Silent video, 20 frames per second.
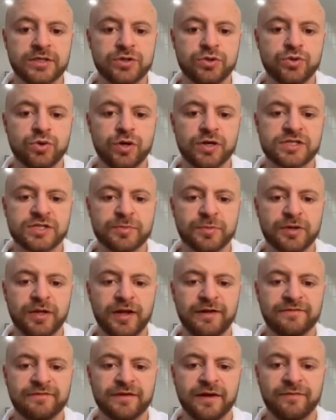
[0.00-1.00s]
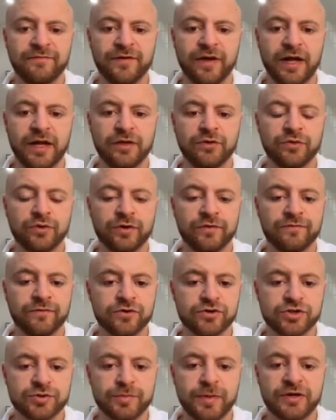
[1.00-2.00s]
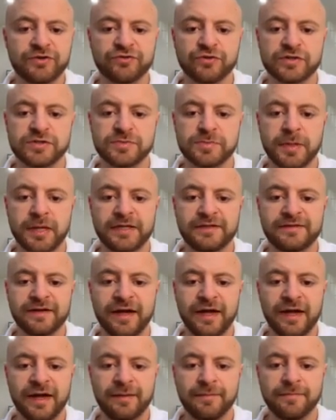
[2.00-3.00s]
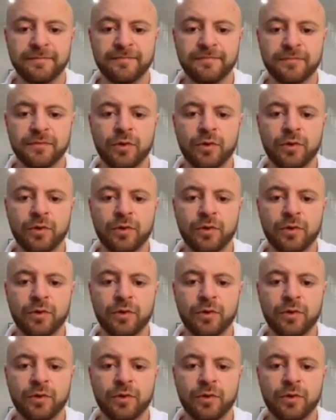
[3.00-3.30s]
new customer lifetime value, conversion metrics by time.